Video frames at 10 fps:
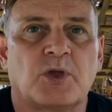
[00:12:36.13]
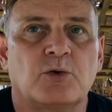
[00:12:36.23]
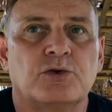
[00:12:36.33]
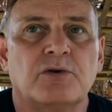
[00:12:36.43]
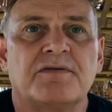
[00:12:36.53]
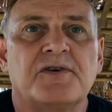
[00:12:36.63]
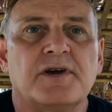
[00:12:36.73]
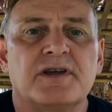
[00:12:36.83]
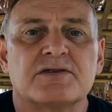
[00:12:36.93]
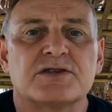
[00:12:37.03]
We do a
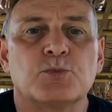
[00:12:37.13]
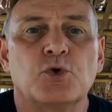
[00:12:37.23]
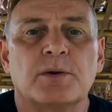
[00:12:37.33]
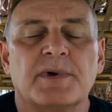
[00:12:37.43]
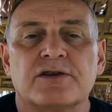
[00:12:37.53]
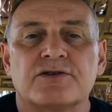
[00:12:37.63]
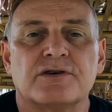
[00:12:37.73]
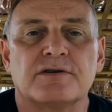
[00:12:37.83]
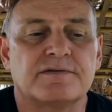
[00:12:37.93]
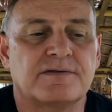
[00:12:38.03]
very small
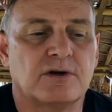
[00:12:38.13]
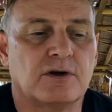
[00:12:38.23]
amount of